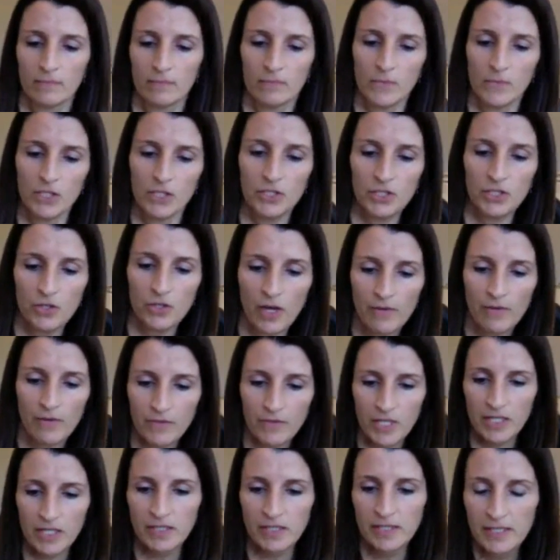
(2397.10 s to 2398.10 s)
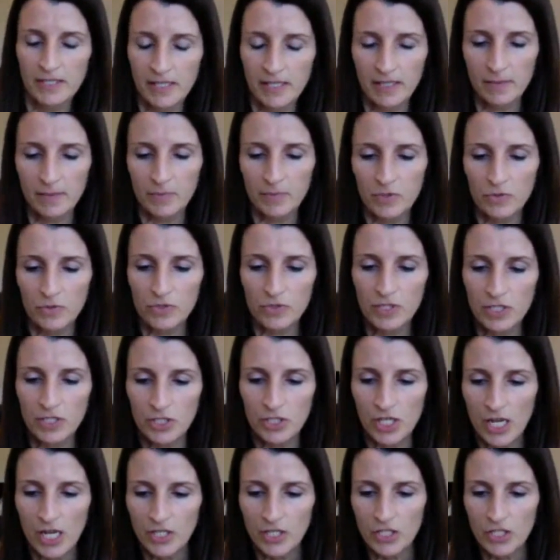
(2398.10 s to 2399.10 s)
Do you have any tips or
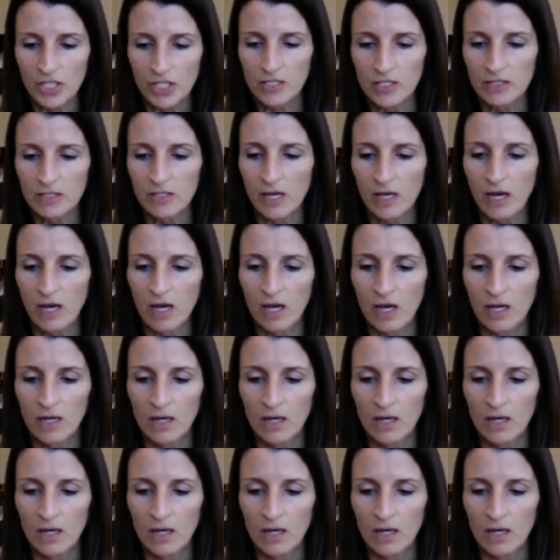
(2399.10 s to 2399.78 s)
suggestions on